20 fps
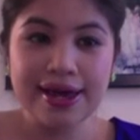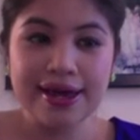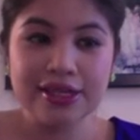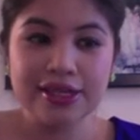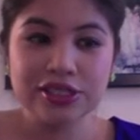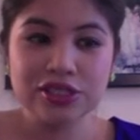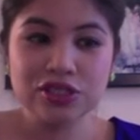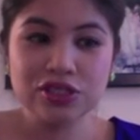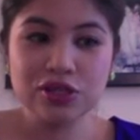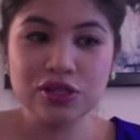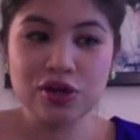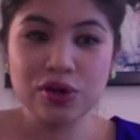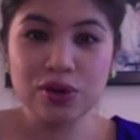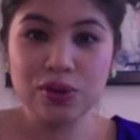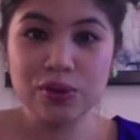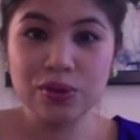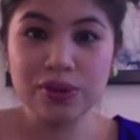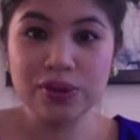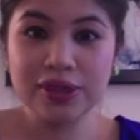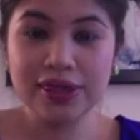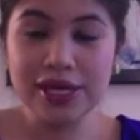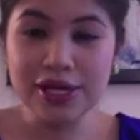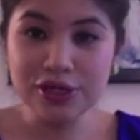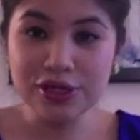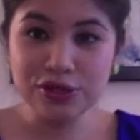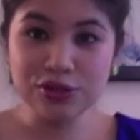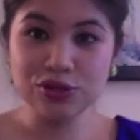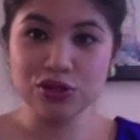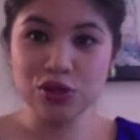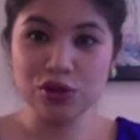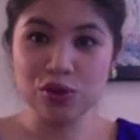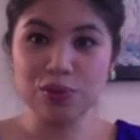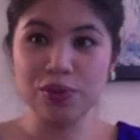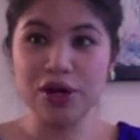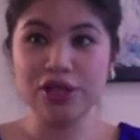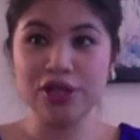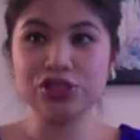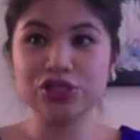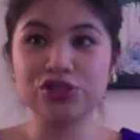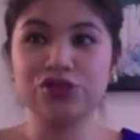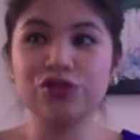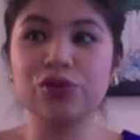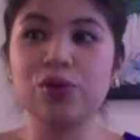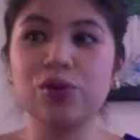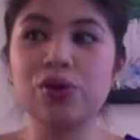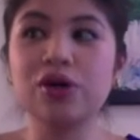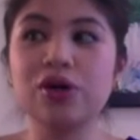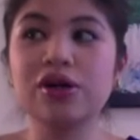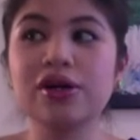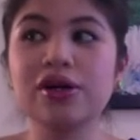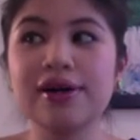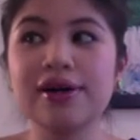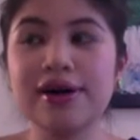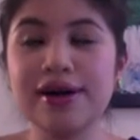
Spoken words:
So thank you so much for